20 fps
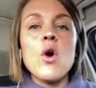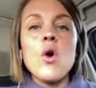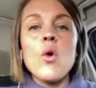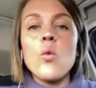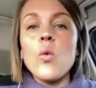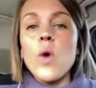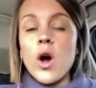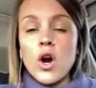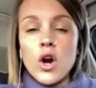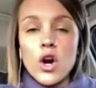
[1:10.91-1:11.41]

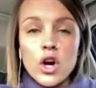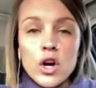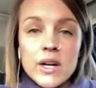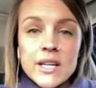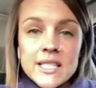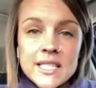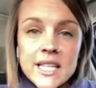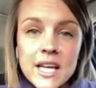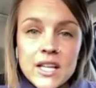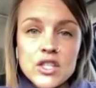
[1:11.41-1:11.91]
what her
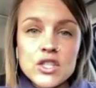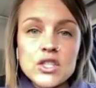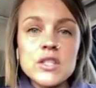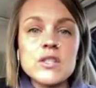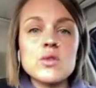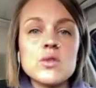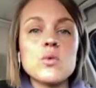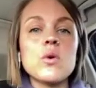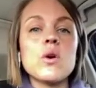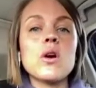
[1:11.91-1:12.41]

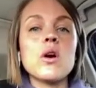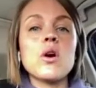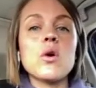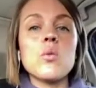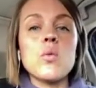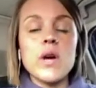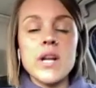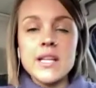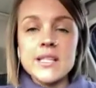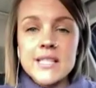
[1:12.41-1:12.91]
intentions were,
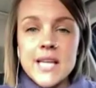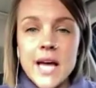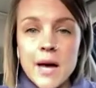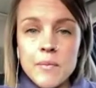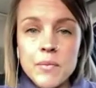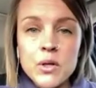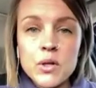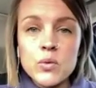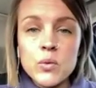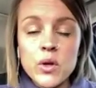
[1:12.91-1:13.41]
what has
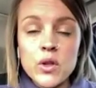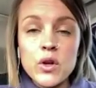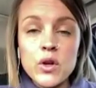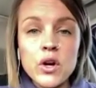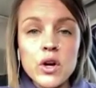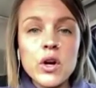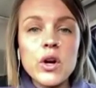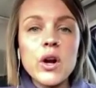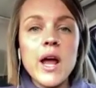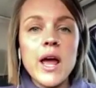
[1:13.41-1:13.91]
happened with
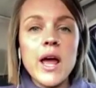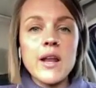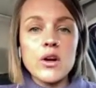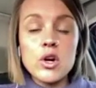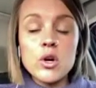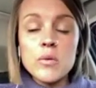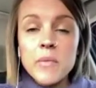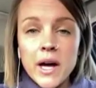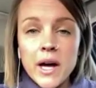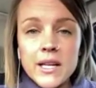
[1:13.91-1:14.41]
her and
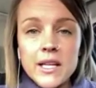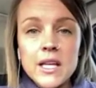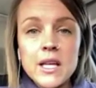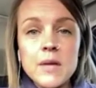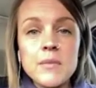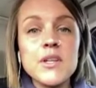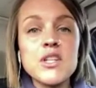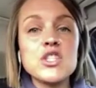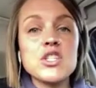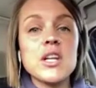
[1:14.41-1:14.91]
her body image,